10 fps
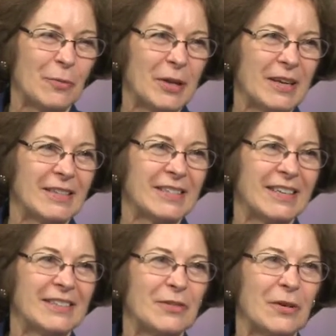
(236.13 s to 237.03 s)
because
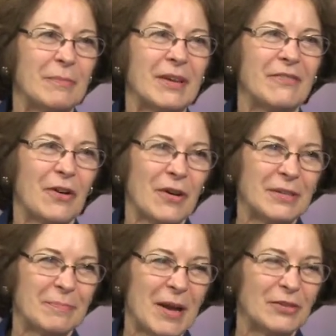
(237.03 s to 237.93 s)
it is going to be a very
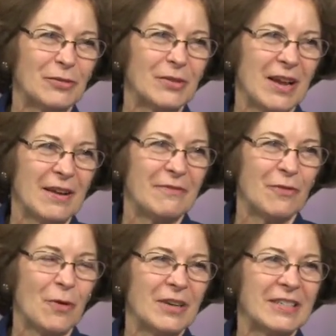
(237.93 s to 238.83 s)
special time
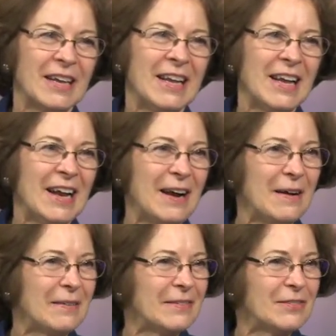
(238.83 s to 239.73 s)
for us.